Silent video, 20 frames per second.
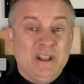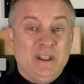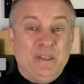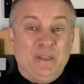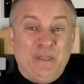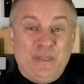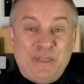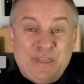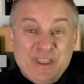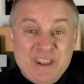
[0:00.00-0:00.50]

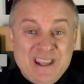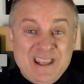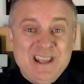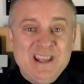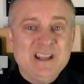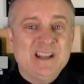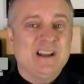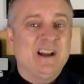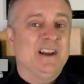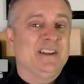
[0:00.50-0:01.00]

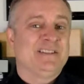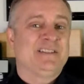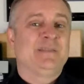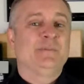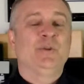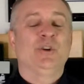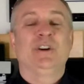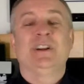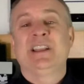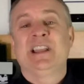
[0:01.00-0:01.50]
the
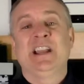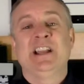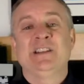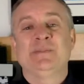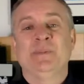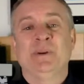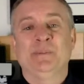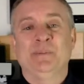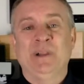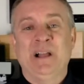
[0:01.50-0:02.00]
customer
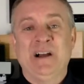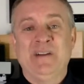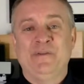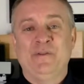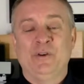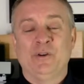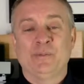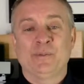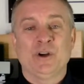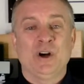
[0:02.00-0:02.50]
engagement
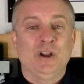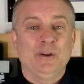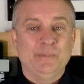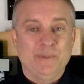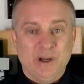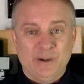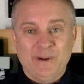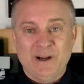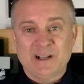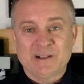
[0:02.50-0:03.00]
platform called
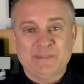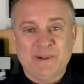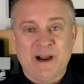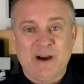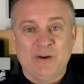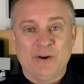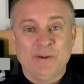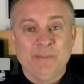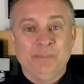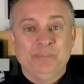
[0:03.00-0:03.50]
Mailbox
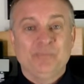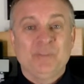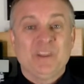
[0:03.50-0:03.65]
Power,